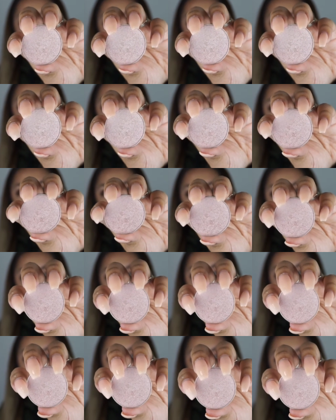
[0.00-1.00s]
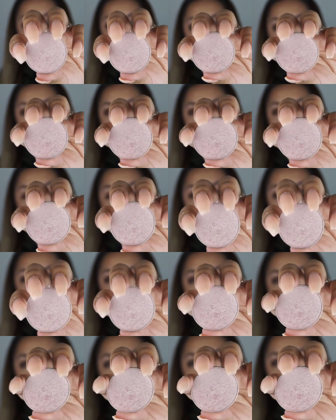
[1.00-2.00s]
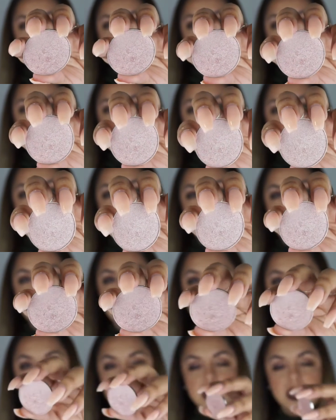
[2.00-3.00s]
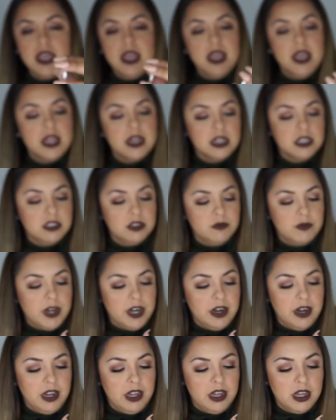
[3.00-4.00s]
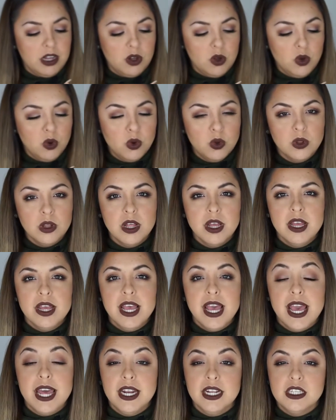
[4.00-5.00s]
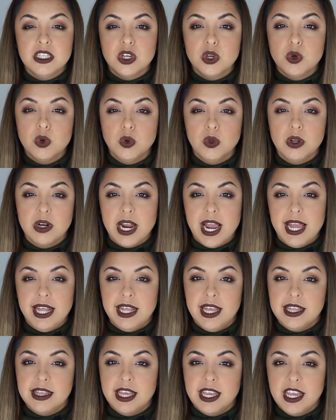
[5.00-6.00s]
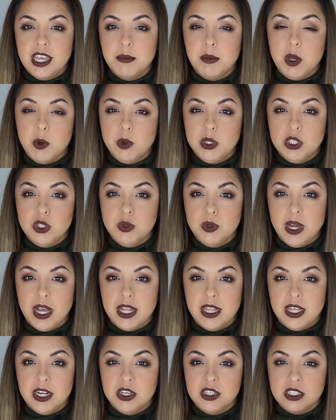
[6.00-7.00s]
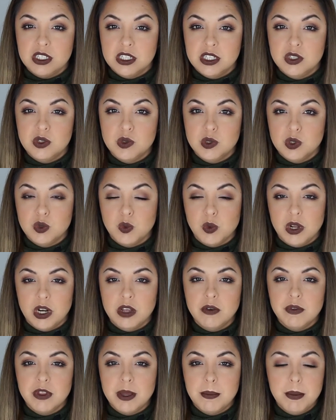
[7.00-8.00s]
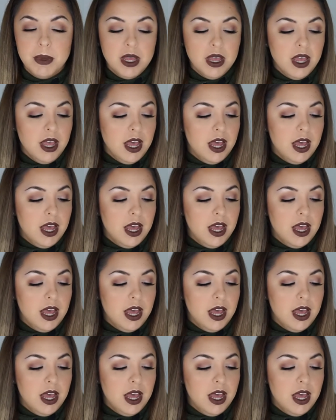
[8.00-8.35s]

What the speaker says: So that is the highlight. It looks very pinky, and it's a very and it's a cooler highlight. They came out with 2 highlighters and this was one of them.